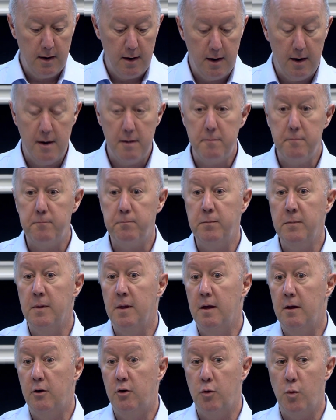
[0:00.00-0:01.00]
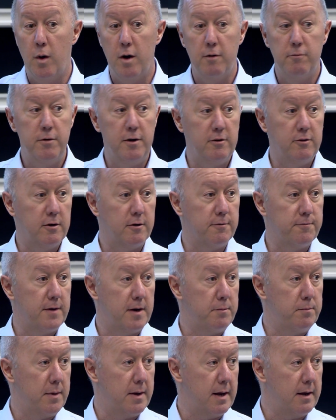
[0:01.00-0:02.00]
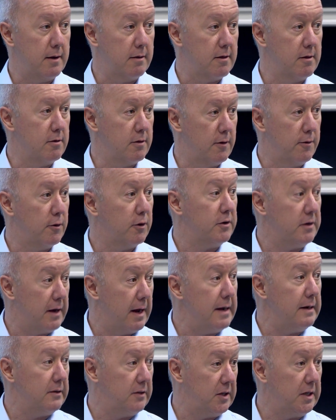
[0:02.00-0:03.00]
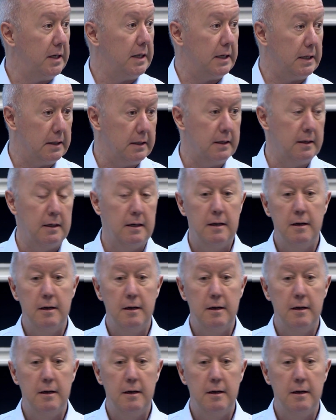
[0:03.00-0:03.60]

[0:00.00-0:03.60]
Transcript: Um, 12 regional fed banks, and so there's 19